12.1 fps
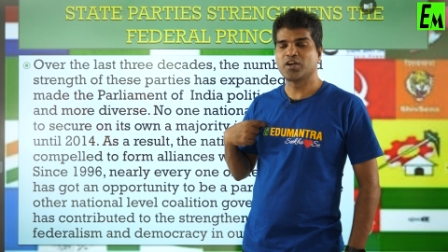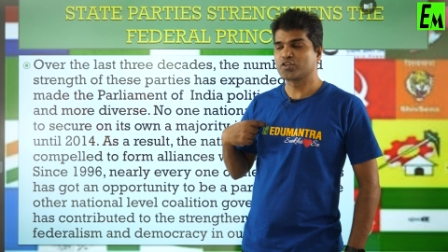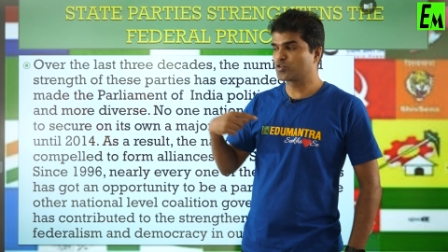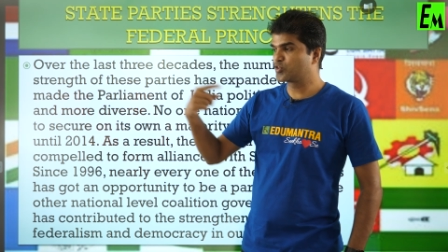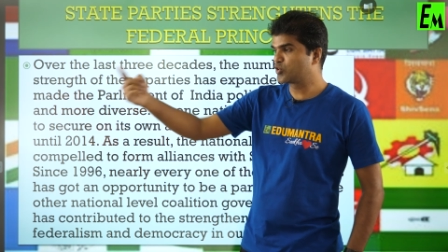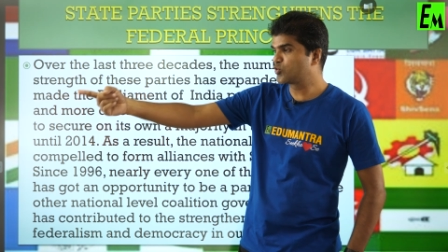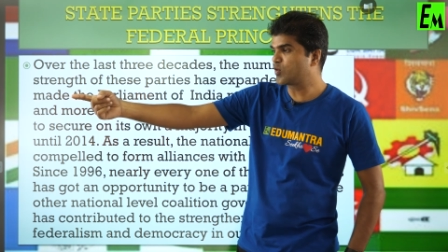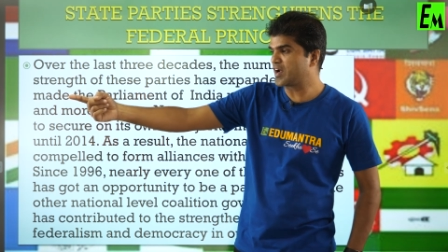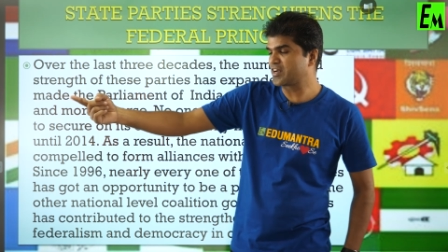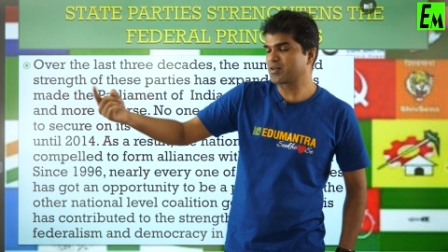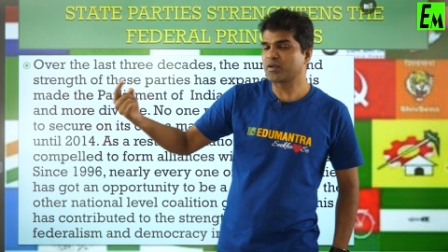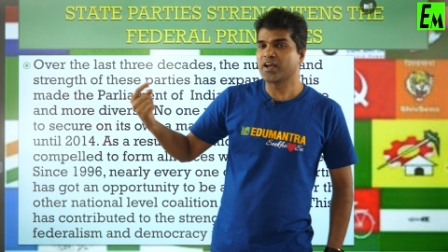So you
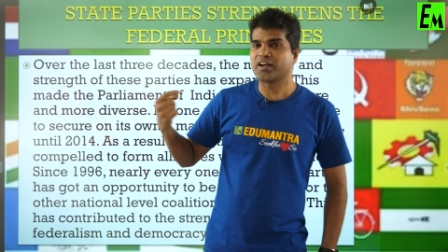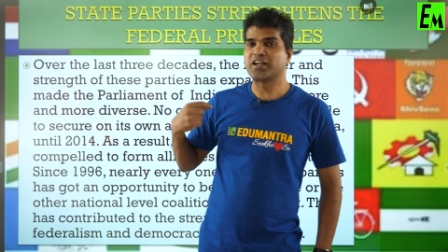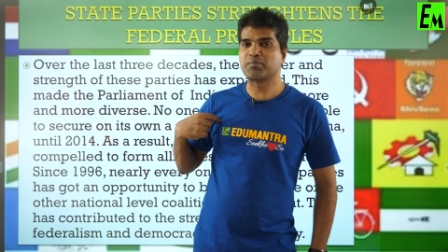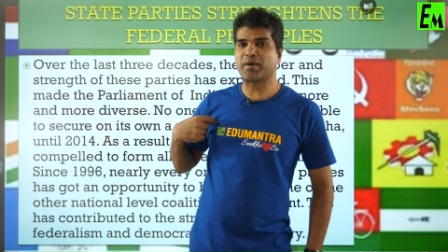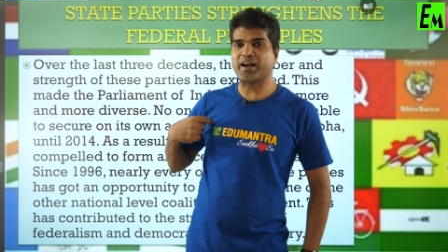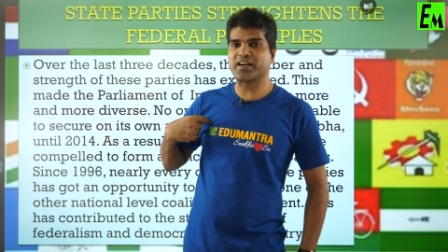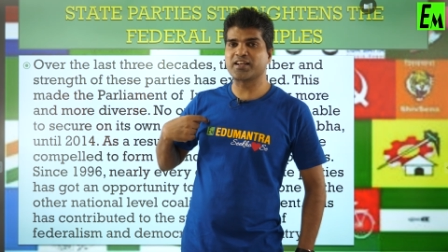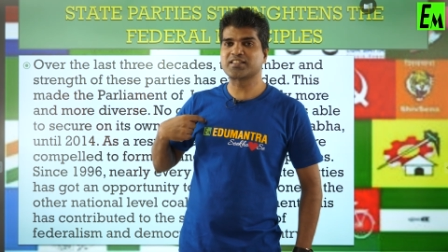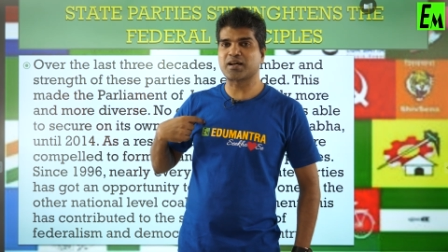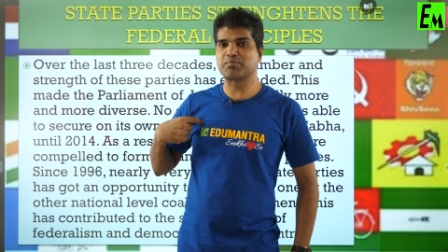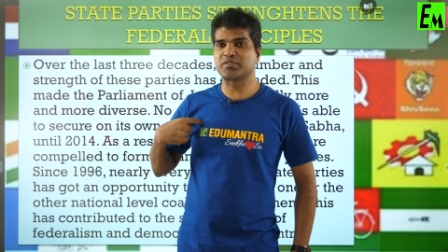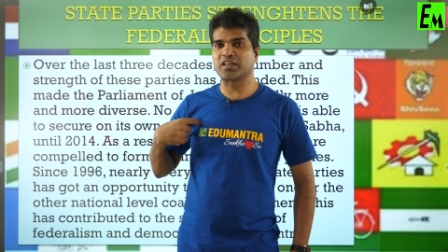are de demanding
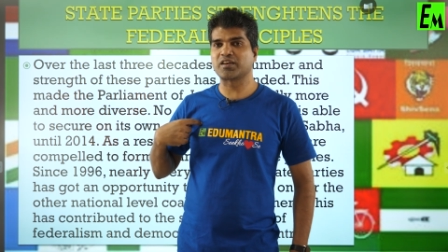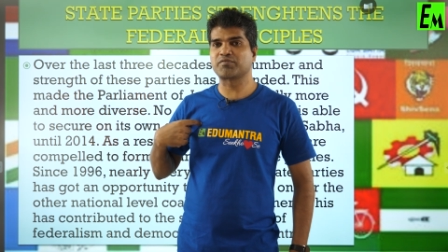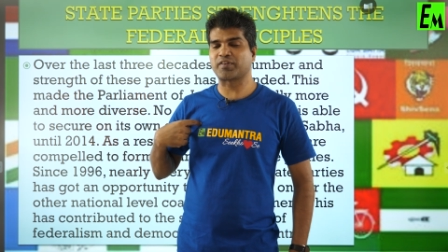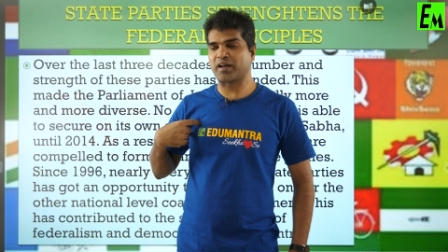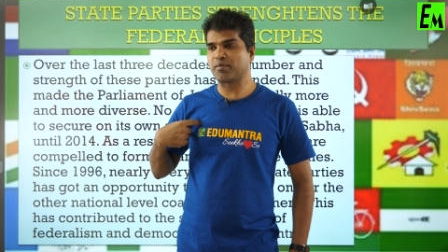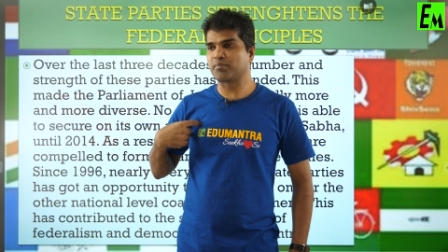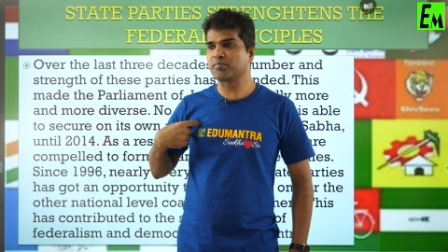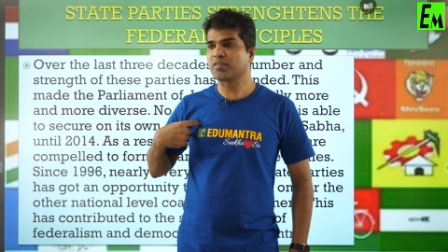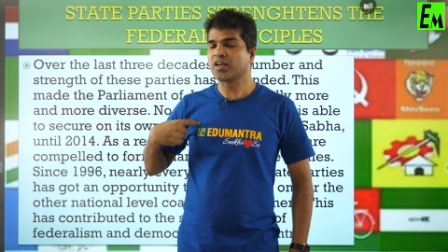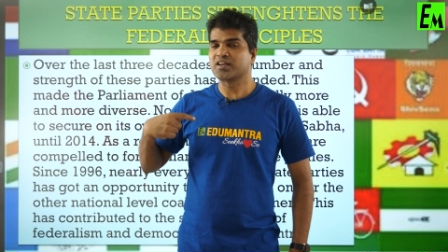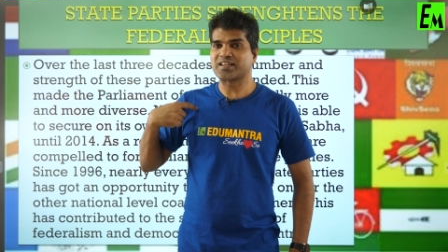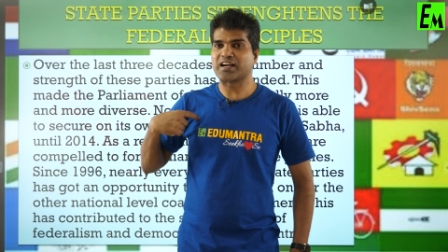something from
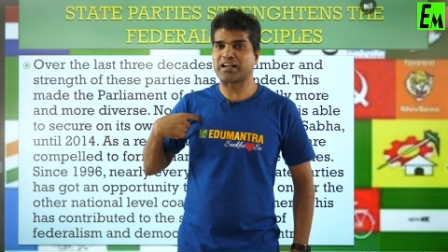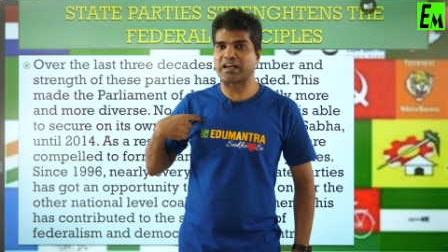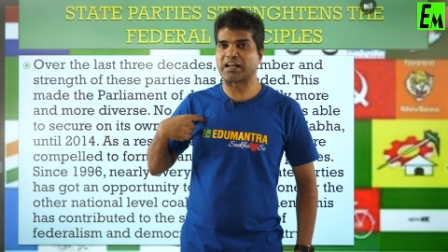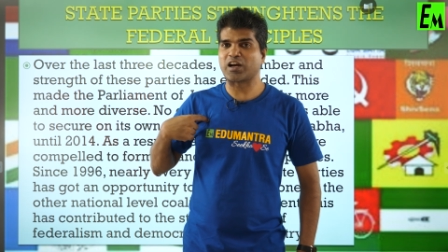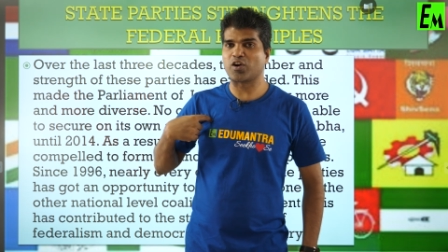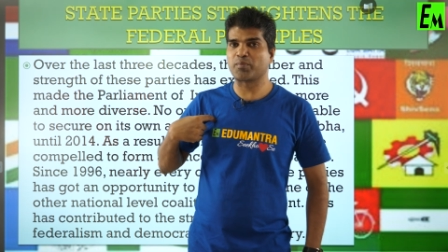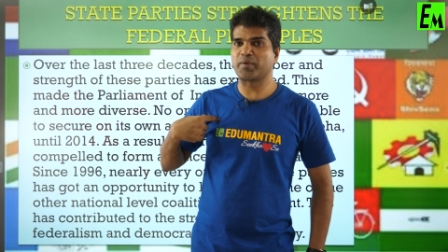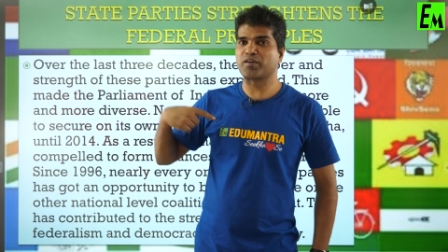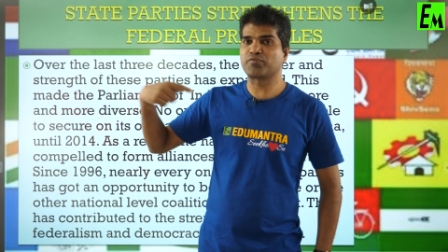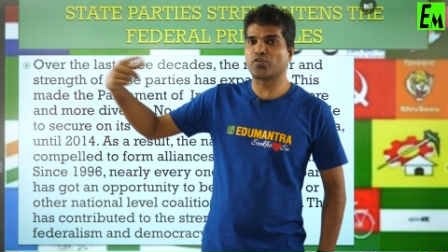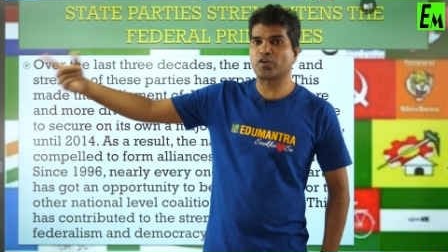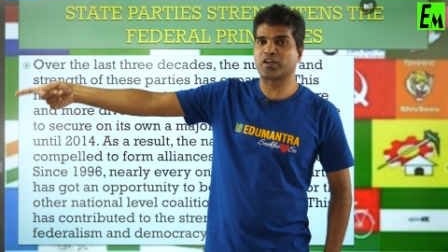central
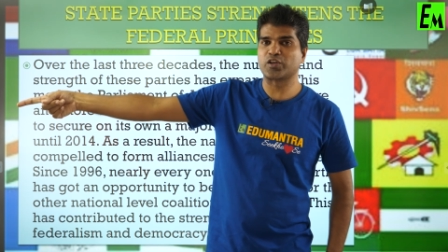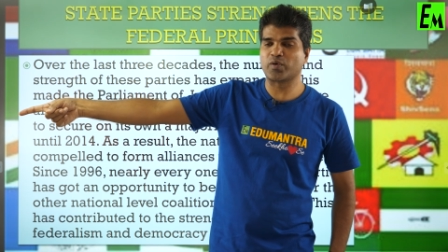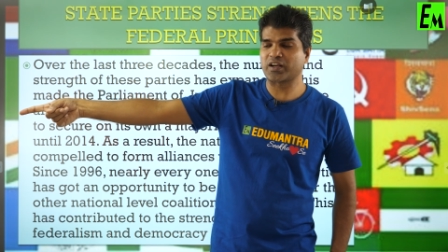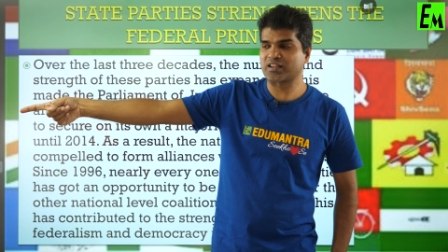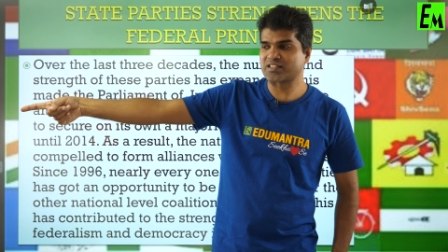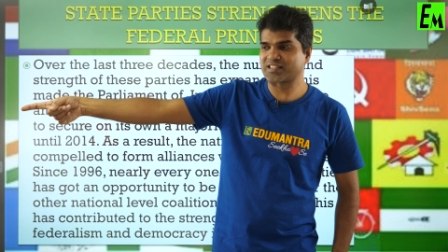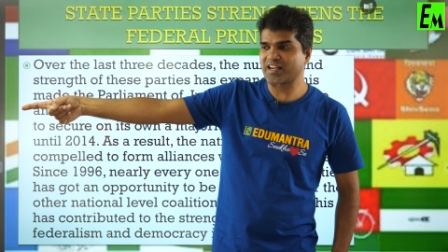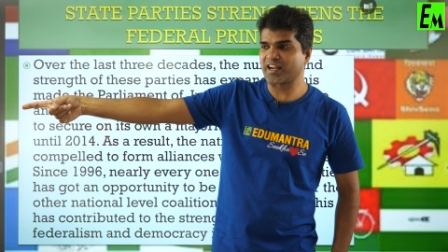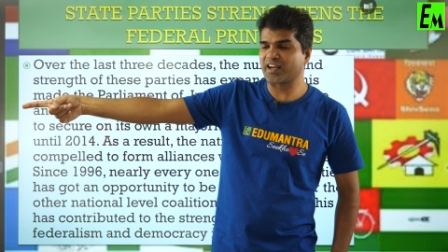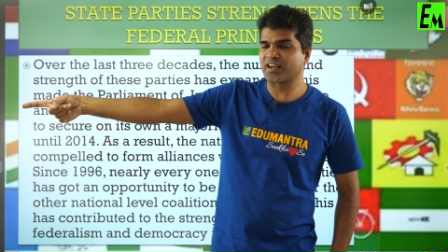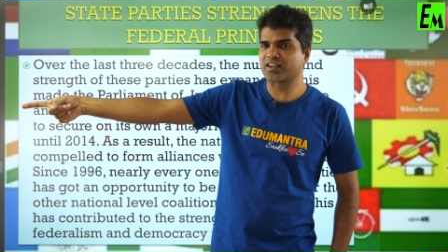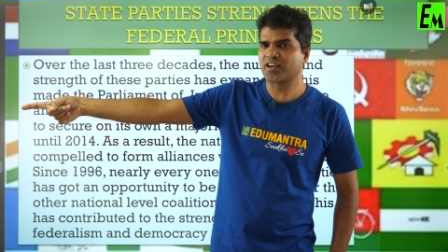government for your
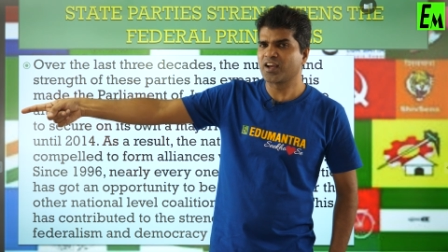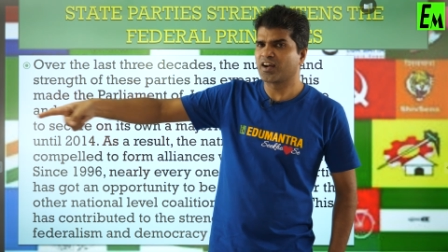state.